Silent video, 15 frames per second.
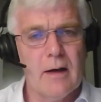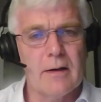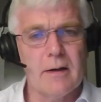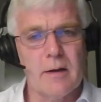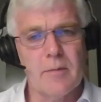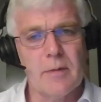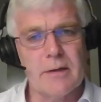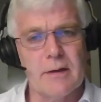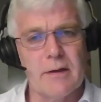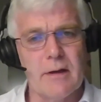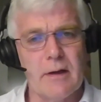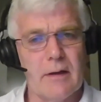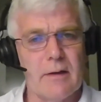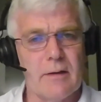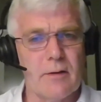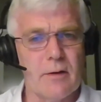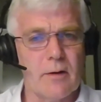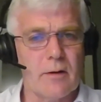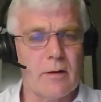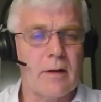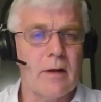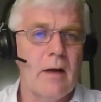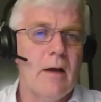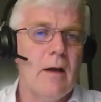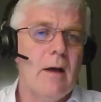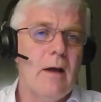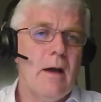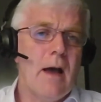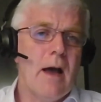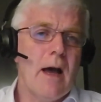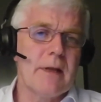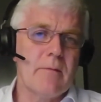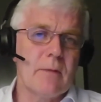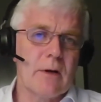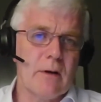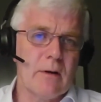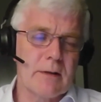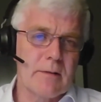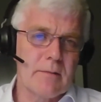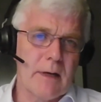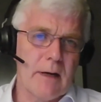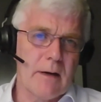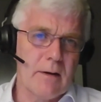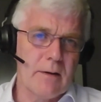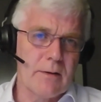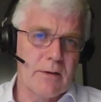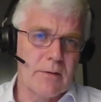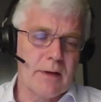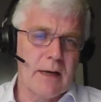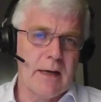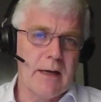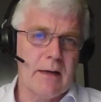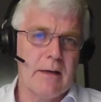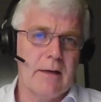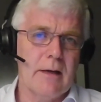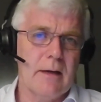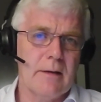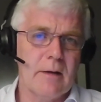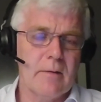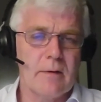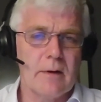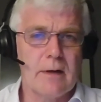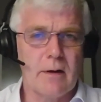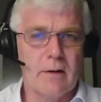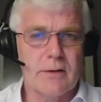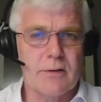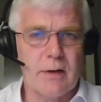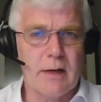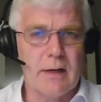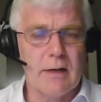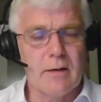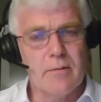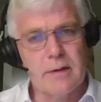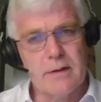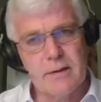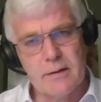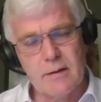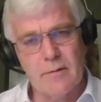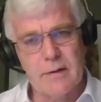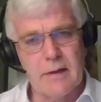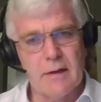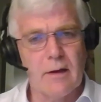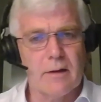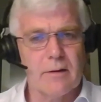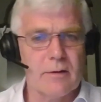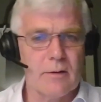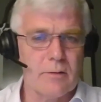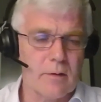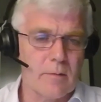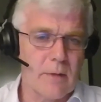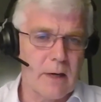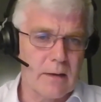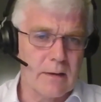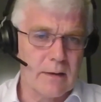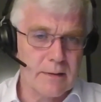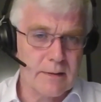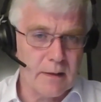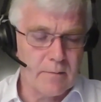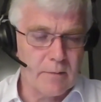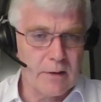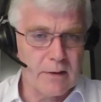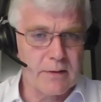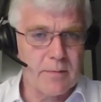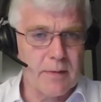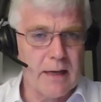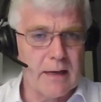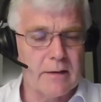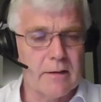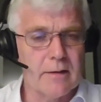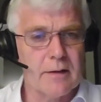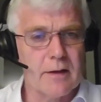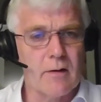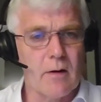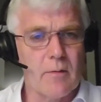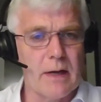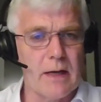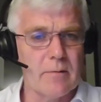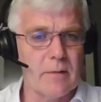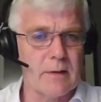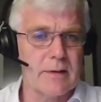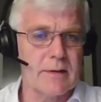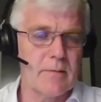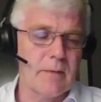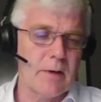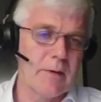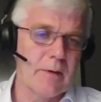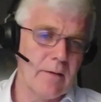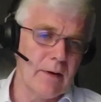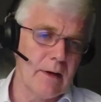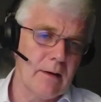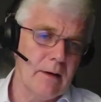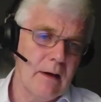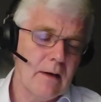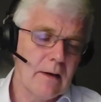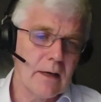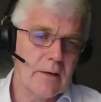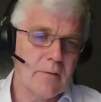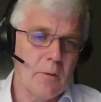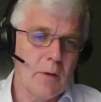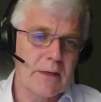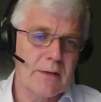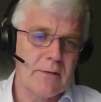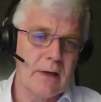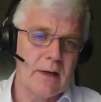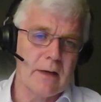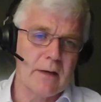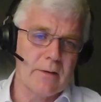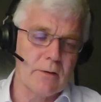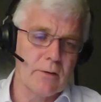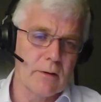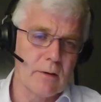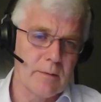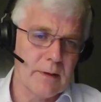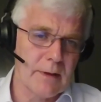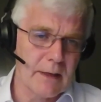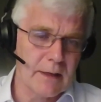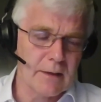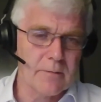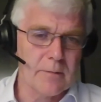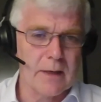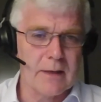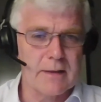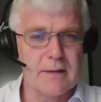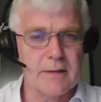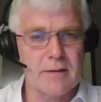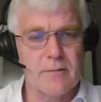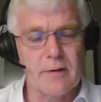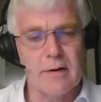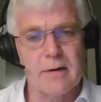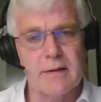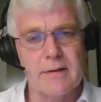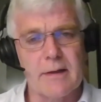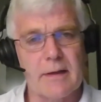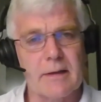a little bit in New York. But then we're also in Ireland, UK. Then we're in Australia, which is obviously a lot of nodal markets. And we're in Japan. They're our main ones. And we would have a kind of a watchful eye on Europe and negative prices and various